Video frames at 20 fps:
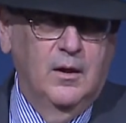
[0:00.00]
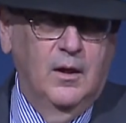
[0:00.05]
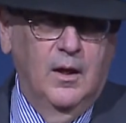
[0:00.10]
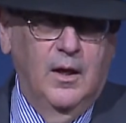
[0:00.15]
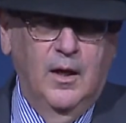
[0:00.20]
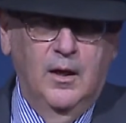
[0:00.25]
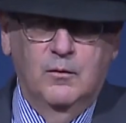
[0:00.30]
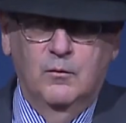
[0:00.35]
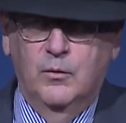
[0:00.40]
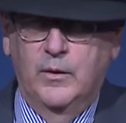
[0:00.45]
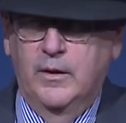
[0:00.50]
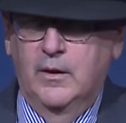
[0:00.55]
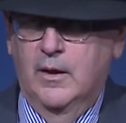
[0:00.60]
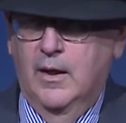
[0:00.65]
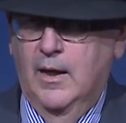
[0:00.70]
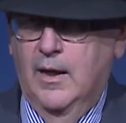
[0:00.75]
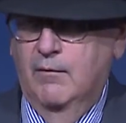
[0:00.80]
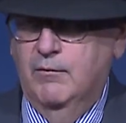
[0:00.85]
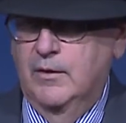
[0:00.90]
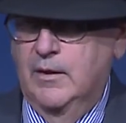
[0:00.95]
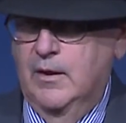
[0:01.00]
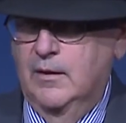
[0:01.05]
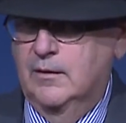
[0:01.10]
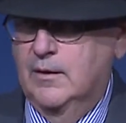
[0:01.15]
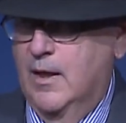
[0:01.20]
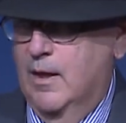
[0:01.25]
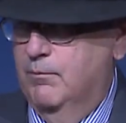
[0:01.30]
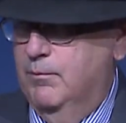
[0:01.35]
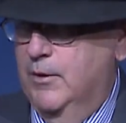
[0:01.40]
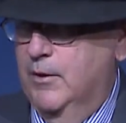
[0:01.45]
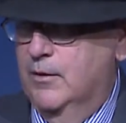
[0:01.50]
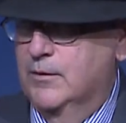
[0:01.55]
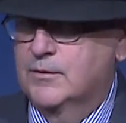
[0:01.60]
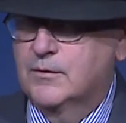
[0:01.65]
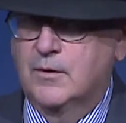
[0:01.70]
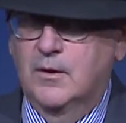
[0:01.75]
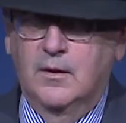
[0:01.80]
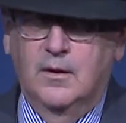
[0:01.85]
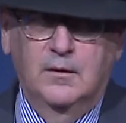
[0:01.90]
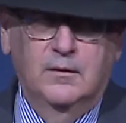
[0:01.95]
and we have an étapiste